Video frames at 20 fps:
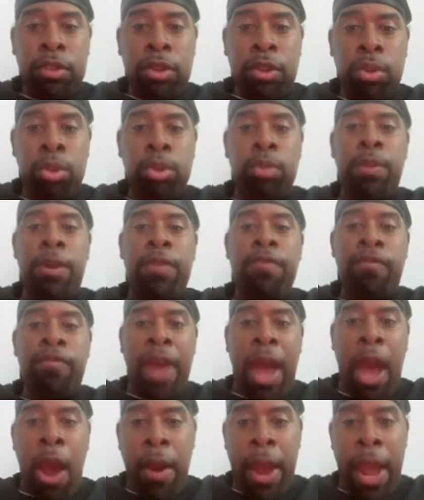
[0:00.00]
who's been
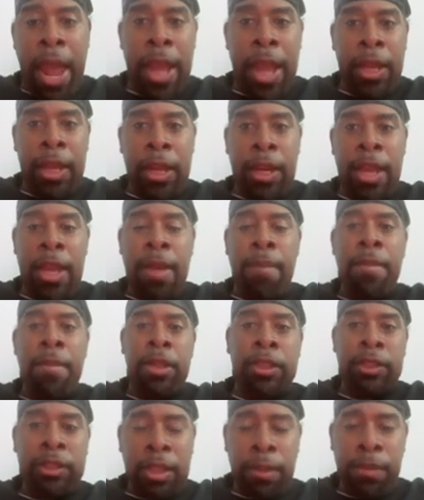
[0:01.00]
found hanging in
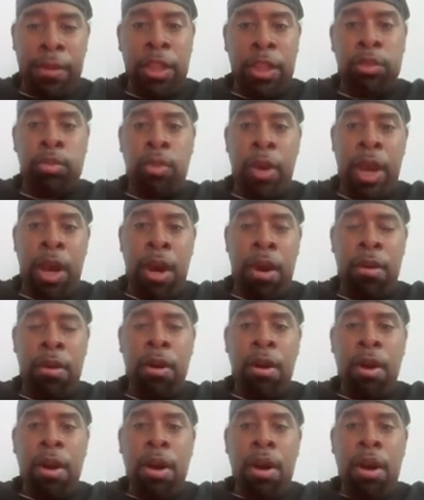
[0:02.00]
Mississippi as
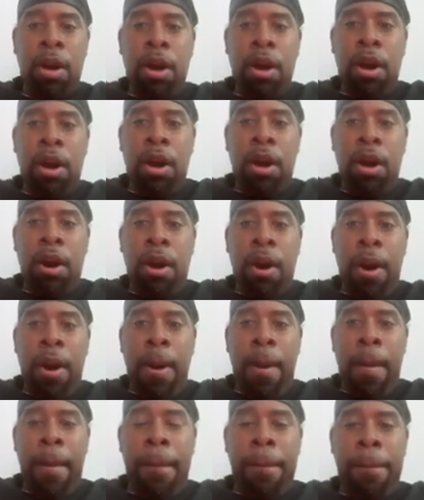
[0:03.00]
well.
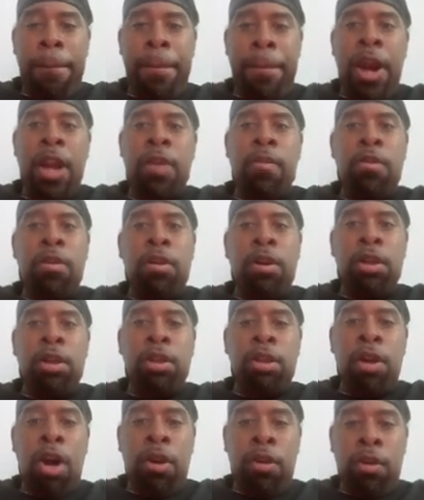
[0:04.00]
But
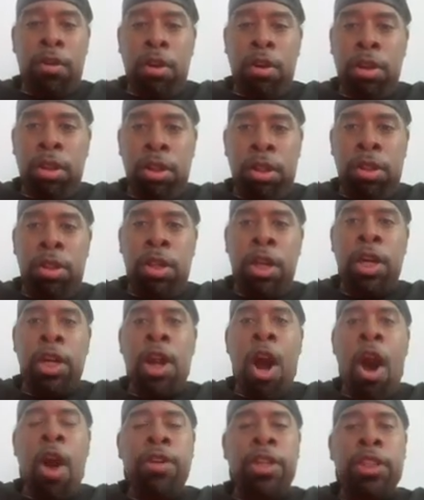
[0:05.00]
look at
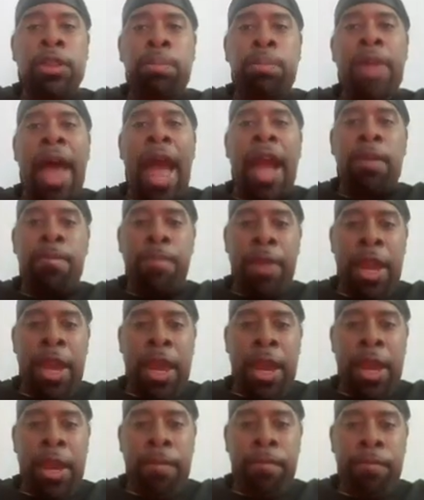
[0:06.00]
all these black
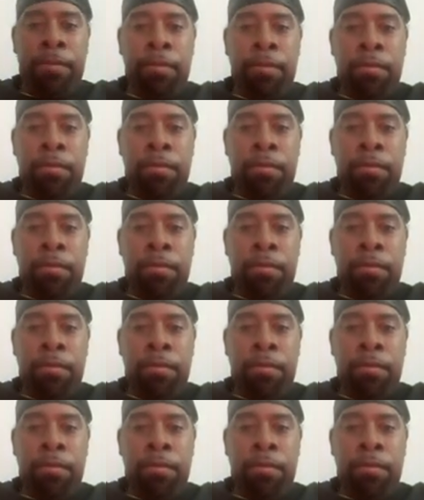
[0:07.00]
men